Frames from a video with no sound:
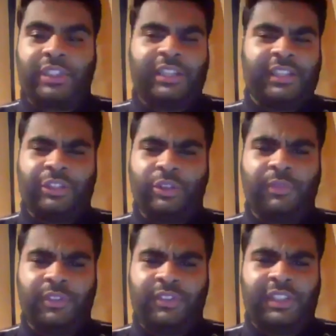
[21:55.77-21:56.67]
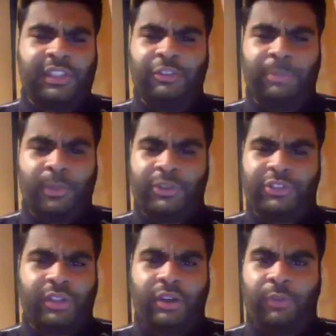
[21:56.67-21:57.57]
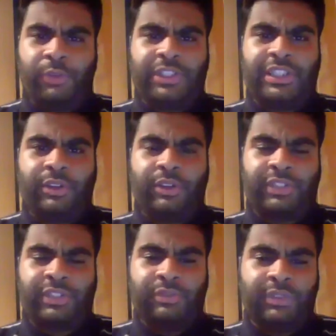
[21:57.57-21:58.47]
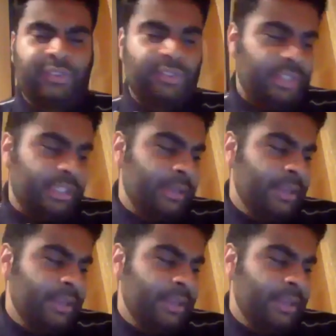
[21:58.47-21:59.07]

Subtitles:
I think you even said that you've been watching a lot of OTT content recently.